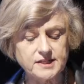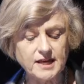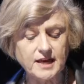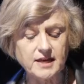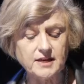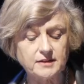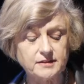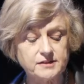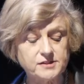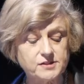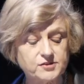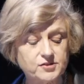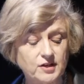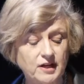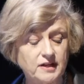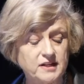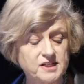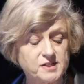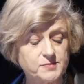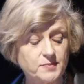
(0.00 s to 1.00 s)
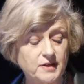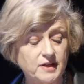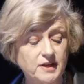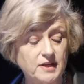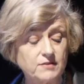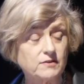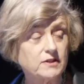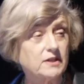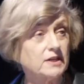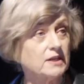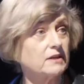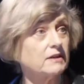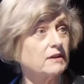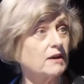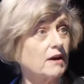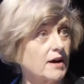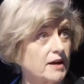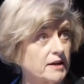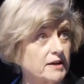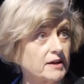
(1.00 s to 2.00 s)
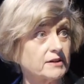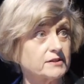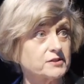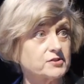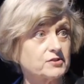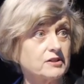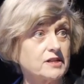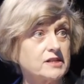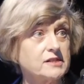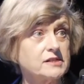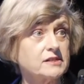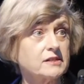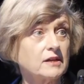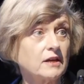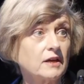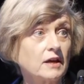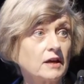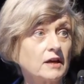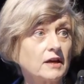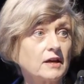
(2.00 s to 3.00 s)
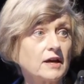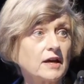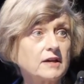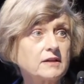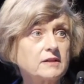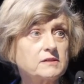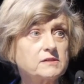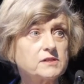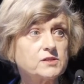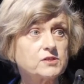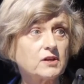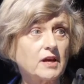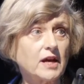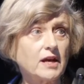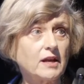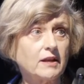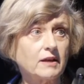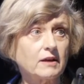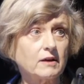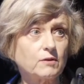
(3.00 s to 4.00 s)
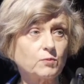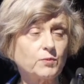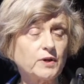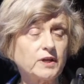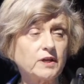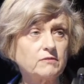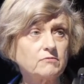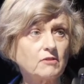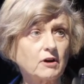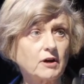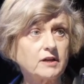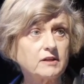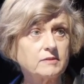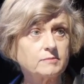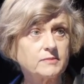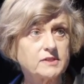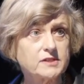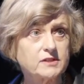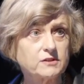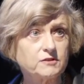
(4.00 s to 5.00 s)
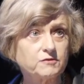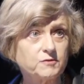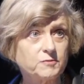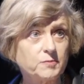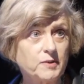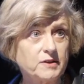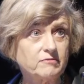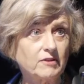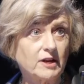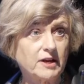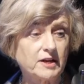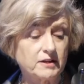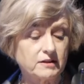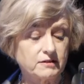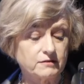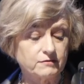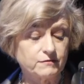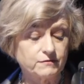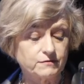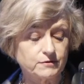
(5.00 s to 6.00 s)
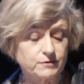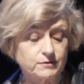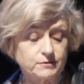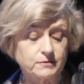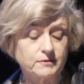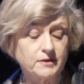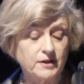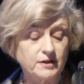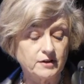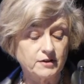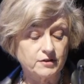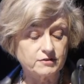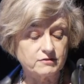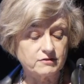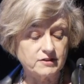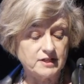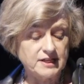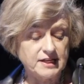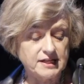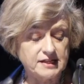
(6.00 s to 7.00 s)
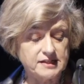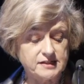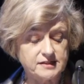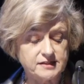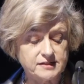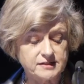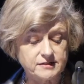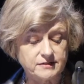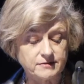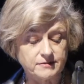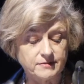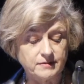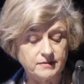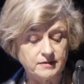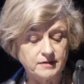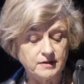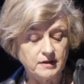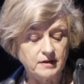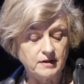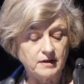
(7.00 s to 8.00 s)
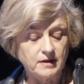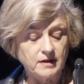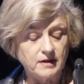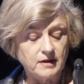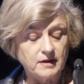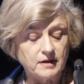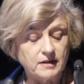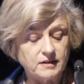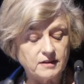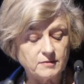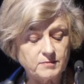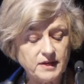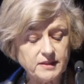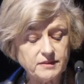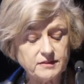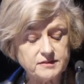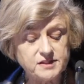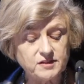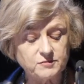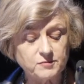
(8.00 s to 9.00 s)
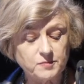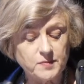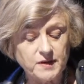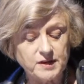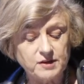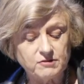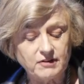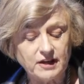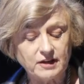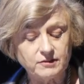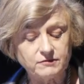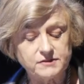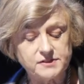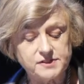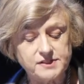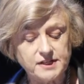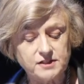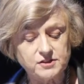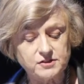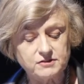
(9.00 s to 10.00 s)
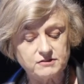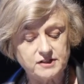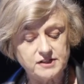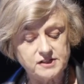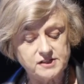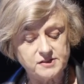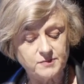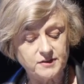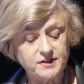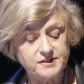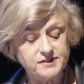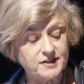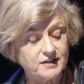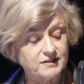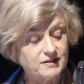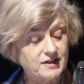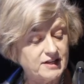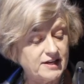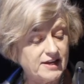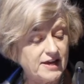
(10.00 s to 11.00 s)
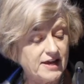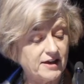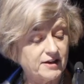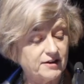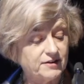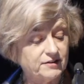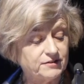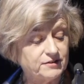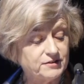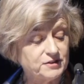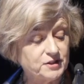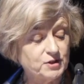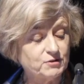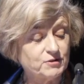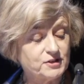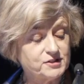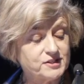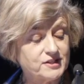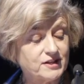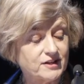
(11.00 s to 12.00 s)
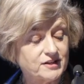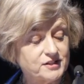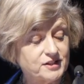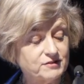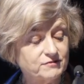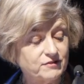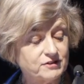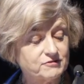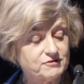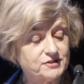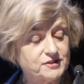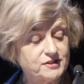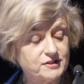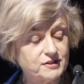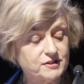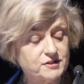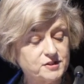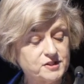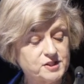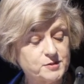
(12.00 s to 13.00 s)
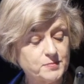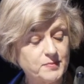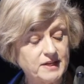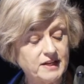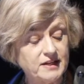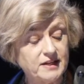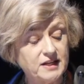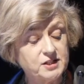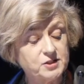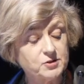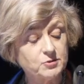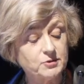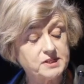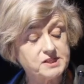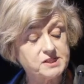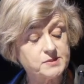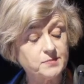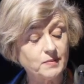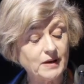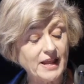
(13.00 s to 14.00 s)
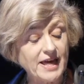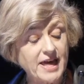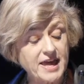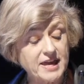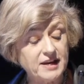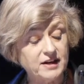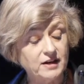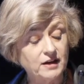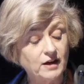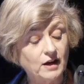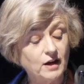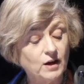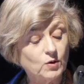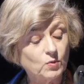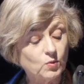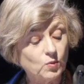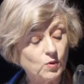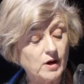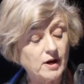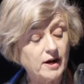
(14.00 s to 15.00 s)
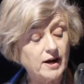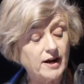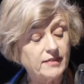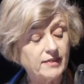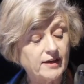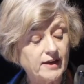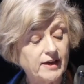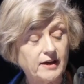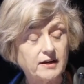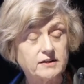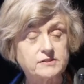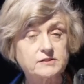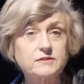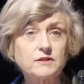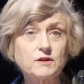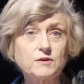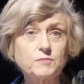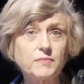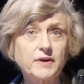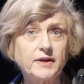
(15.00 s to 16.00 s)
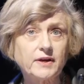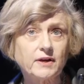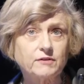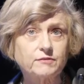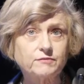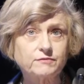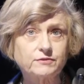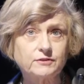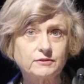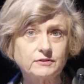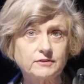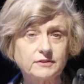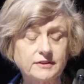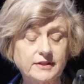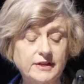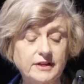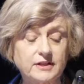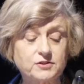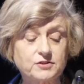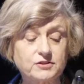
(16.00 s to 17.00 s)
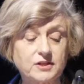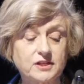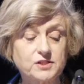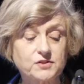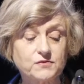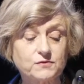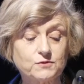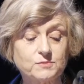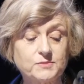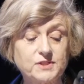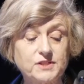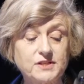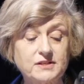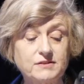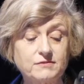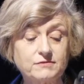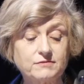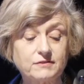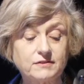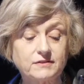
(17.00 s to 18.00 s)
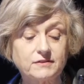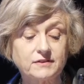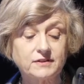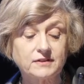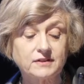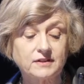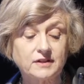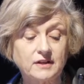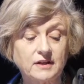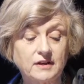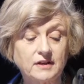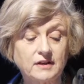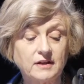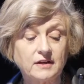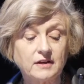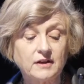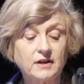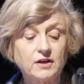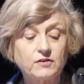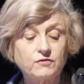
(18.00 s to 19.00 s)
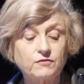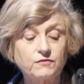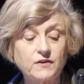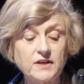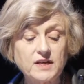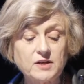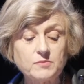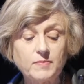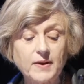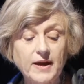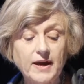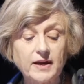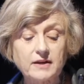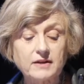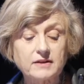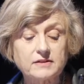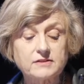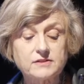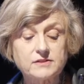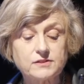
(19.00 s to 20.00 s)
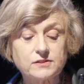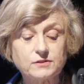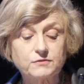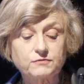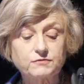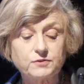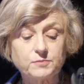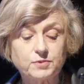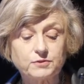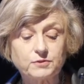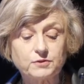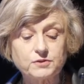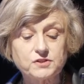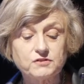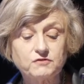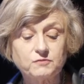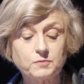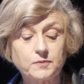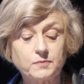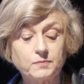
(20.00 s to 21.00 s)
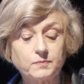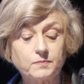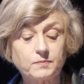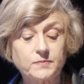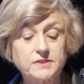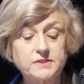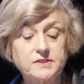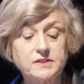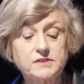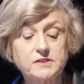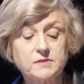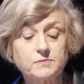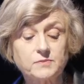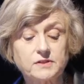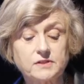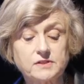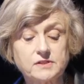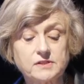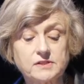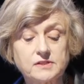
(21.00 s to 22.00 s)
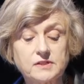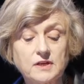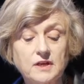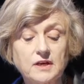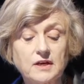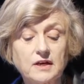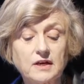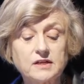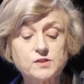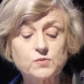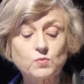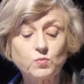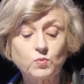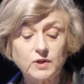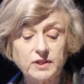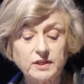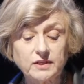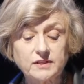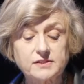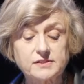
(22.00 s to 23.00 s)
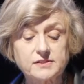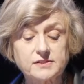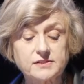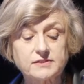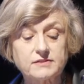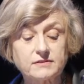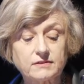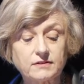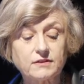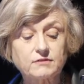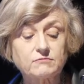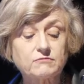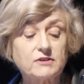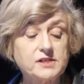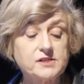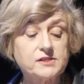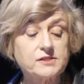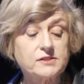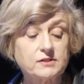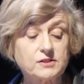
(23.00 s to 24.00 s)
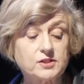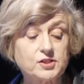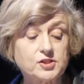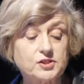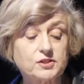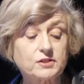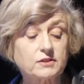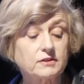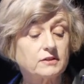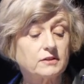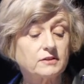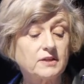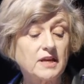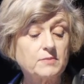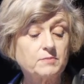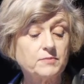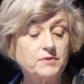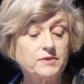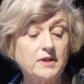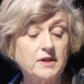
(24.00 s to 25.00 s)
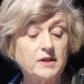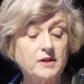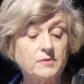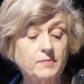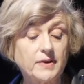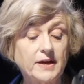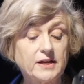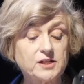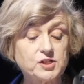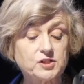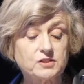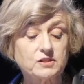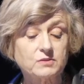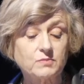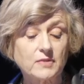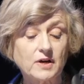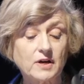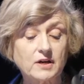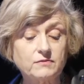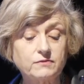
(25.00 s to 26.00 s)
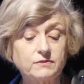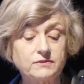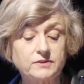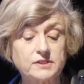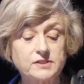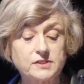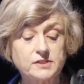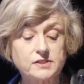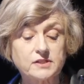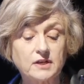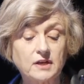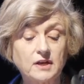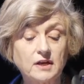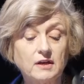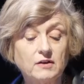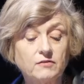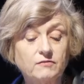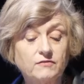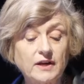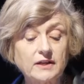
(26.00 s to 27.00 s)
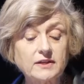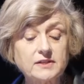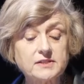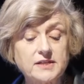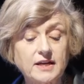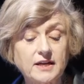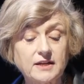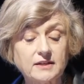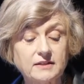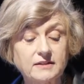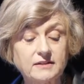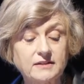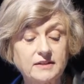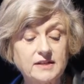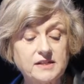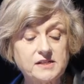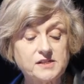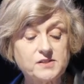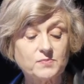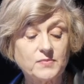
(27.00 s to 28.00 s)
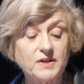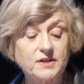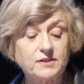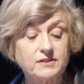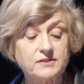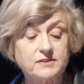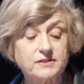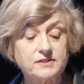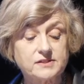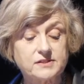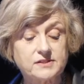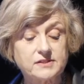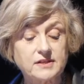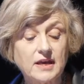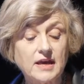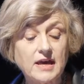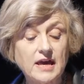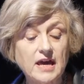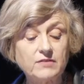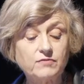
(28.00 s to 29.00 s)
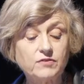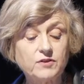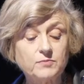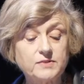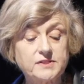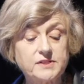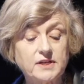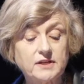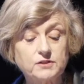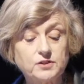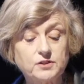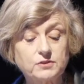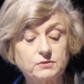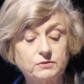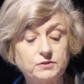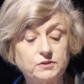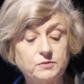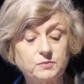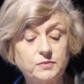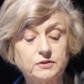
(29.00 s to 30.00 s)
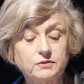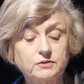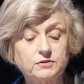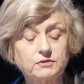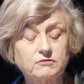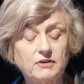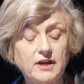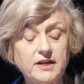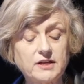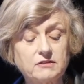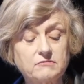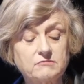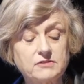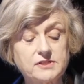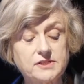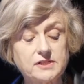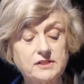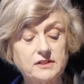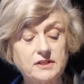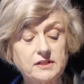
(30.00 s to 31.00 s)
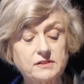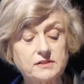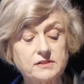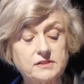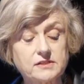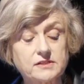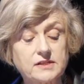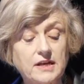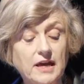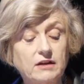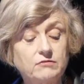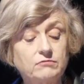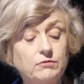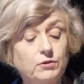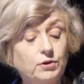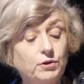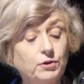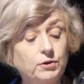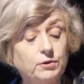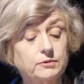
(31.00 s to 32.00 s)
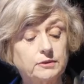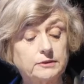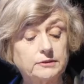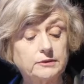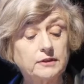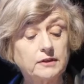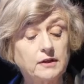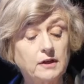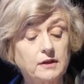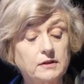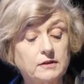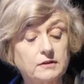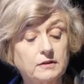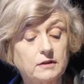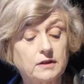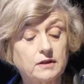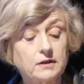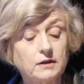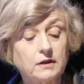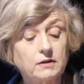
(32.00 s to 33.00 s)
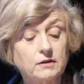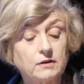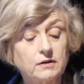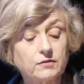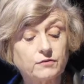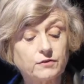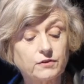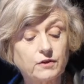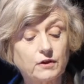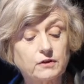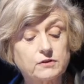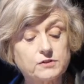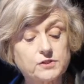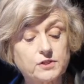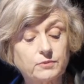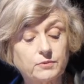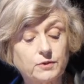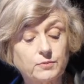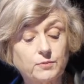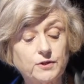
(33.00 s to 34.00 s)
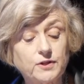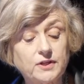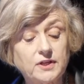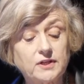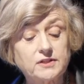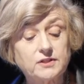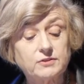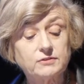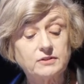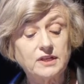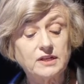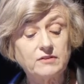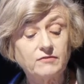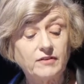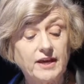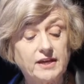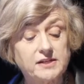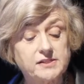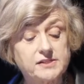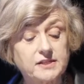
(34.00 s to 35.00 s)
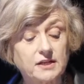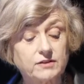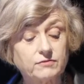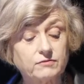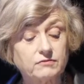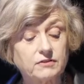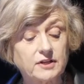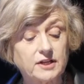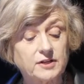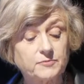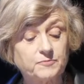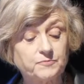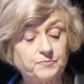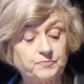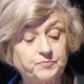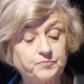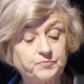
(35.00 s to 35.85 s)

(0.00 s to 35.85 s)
to date, this training's been given in 9 countries. And in Australia, Wendy Wright and myself have been running it for 3 years. The methods have been around for centuries, but it's only now that neuroscientific research is beginning to explain why they are so powerful and transformative. Feedback and self-reports of participants, as well as the research on empathy, compassion, and mindfulness, validate that these methods have the potential to build greater resilience and renewal for those who are working to alleviate suffering.